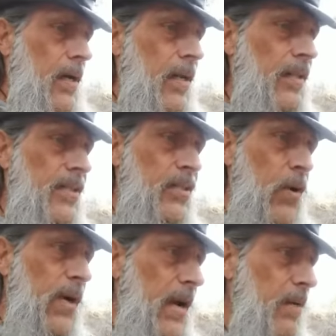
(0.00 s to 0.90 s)
in the
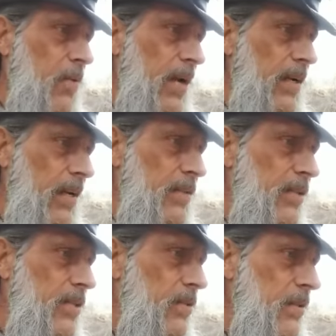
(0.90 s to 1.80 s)
story I'm writing, there's
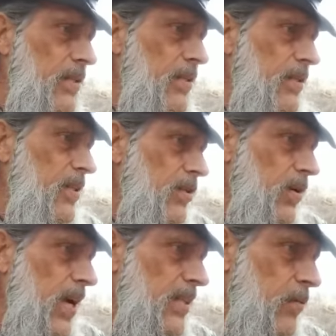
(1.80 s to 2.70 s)
this, this, this, this
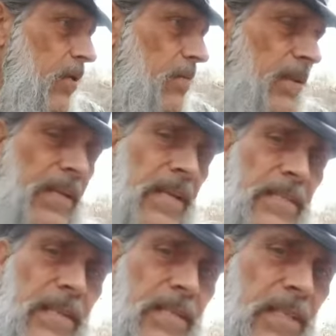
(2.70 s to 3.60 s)
crazy woman that does
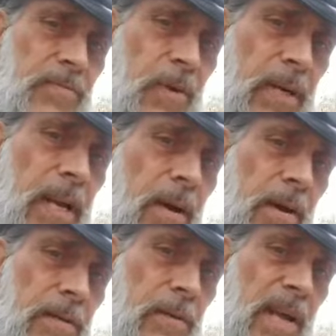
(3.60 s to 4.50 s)
this just for a
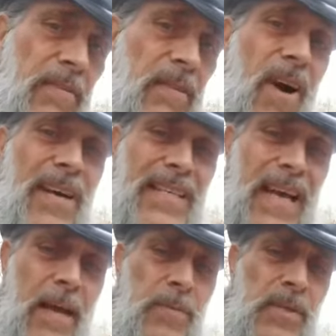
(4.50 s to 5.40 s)
character. You have to have
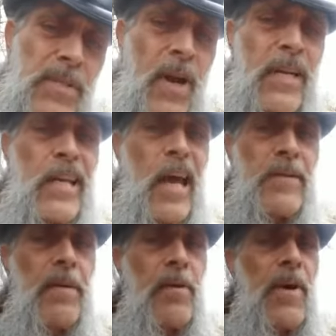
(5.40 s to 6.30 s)
archetypes. What's an archetype?
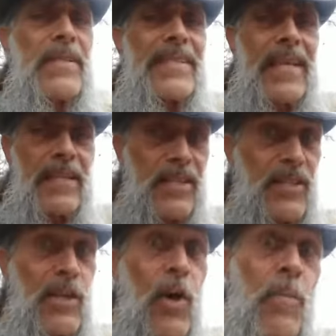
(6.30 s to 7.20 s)
Somebody wants attention
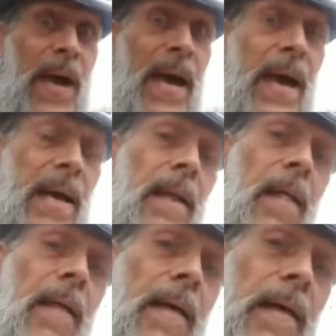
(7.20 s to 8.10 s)
so bad,
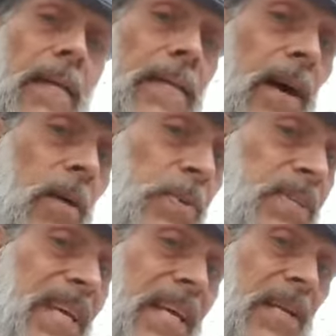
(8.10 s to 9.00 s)
they'll
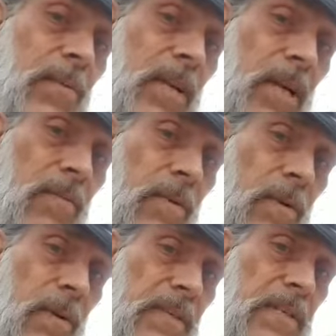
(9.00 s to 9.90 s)
pretend
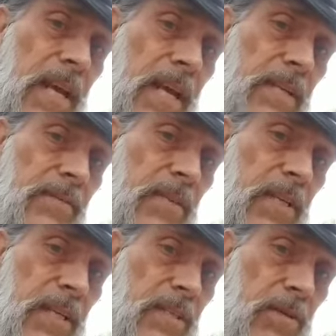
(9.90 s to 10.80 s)
whatever it takes to
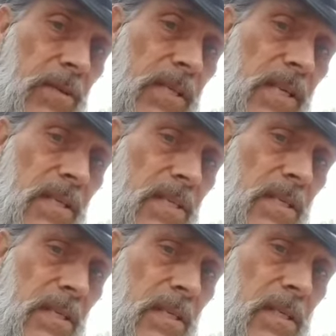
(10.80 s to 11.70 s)
get your attention.